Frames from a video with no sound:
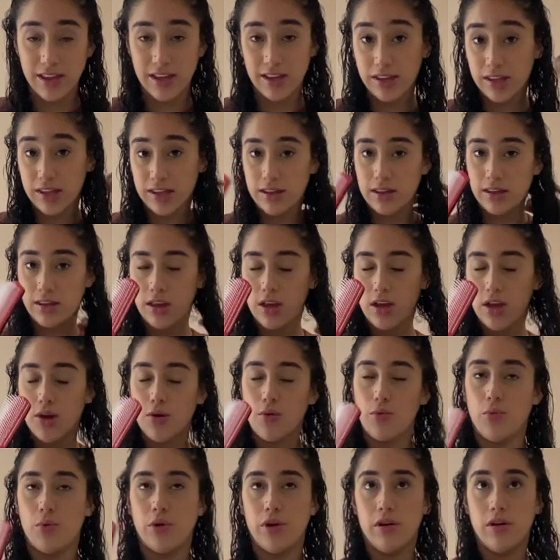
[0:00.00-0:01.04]
this
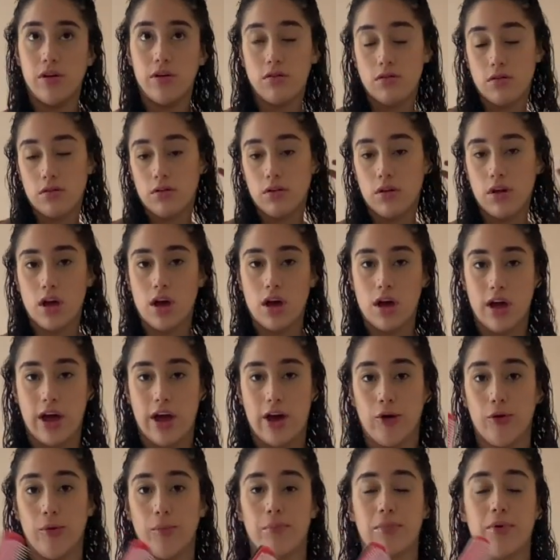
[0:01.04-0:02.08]
will
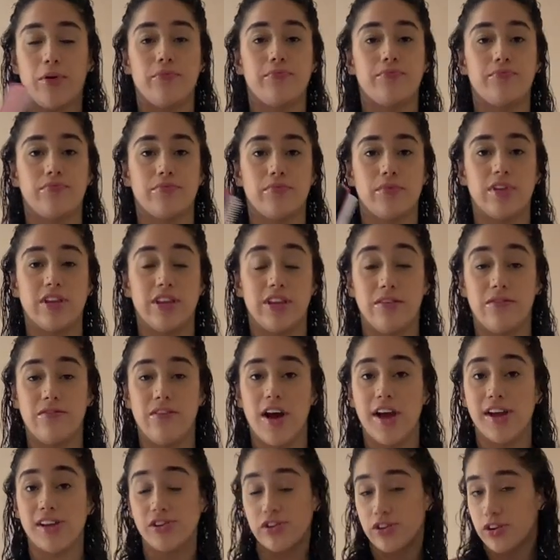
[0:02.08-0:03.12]
help
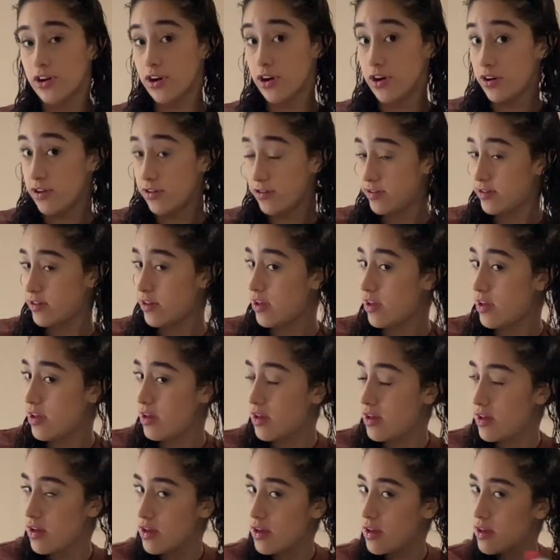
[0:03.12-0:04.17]
define your curls.
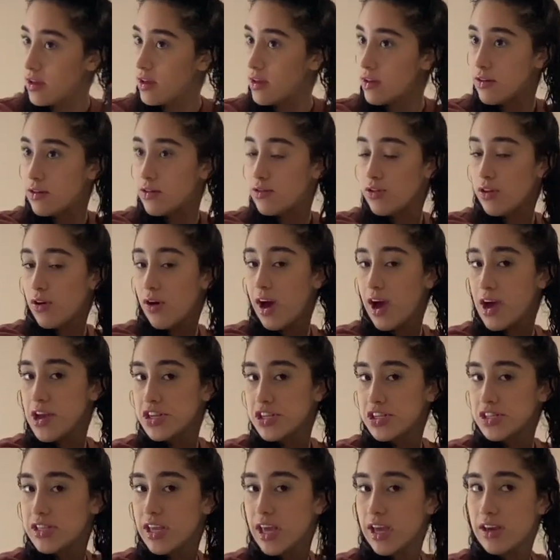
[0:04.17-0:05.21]
So I
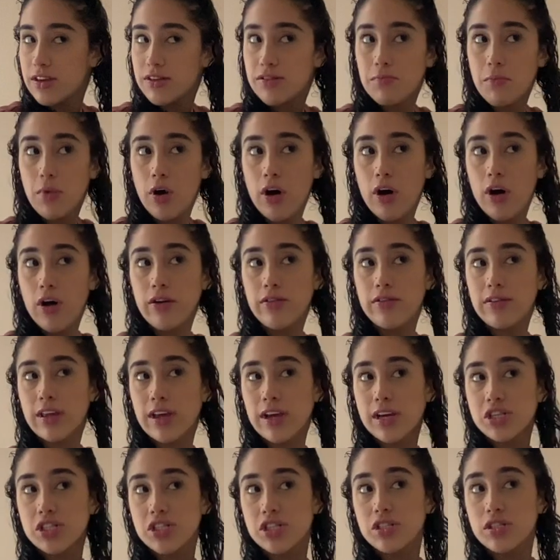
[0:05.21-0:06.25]
just take small
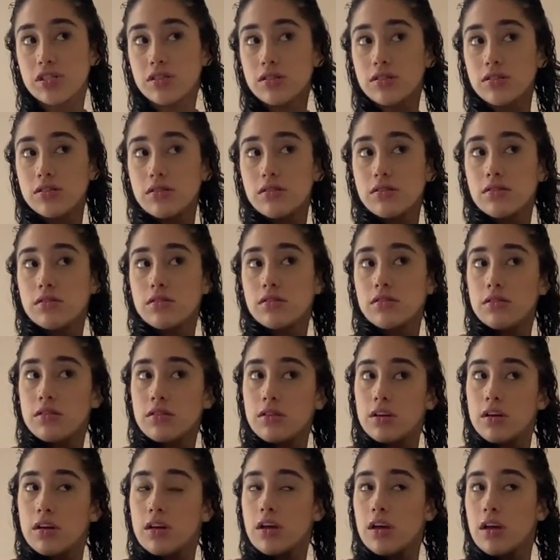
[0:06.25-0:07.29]
sections,
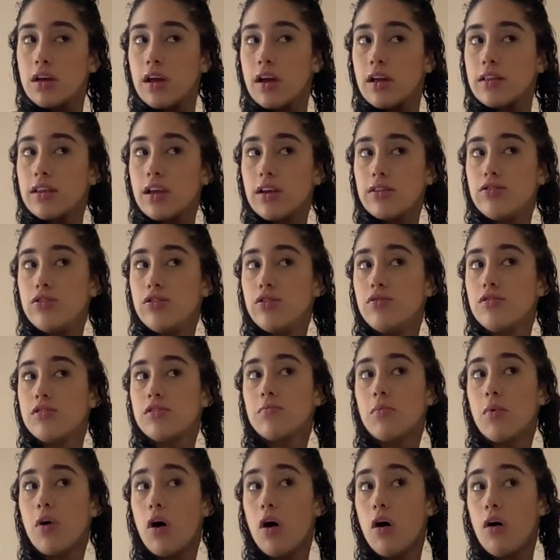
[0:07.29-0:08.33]
not too
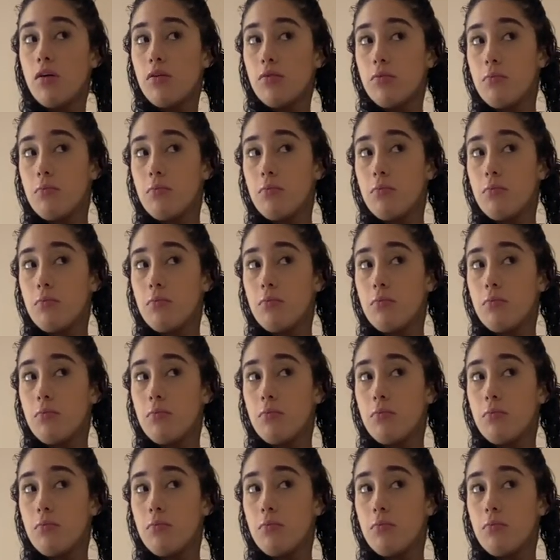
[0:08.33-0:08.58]
small,